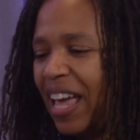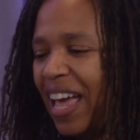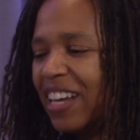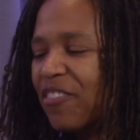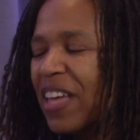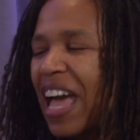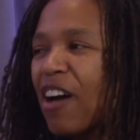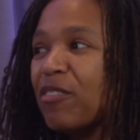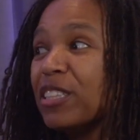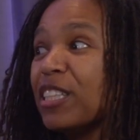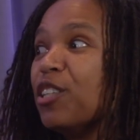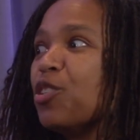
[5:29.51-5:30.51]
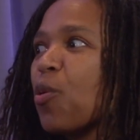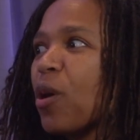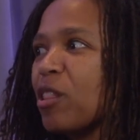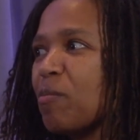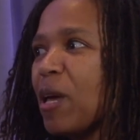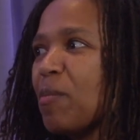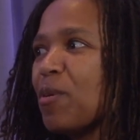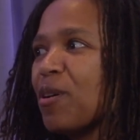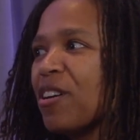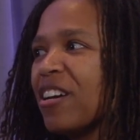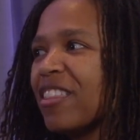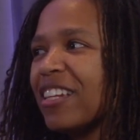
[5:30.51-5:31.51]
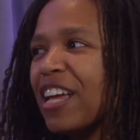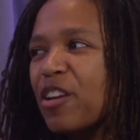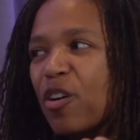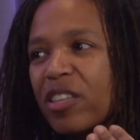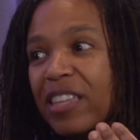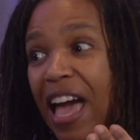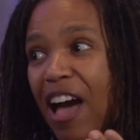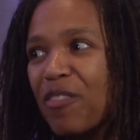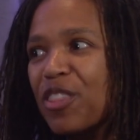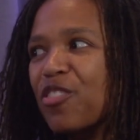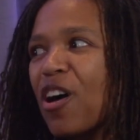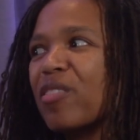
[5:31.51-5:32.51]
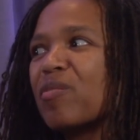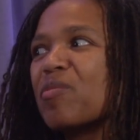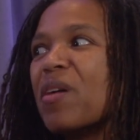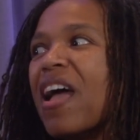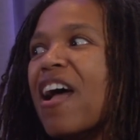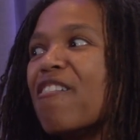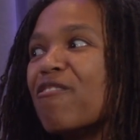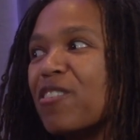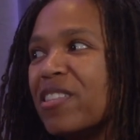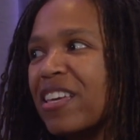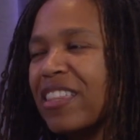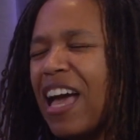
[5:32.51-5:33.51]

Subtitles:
And if they haven't said toilet paper, then I know that they haven't thought through everything.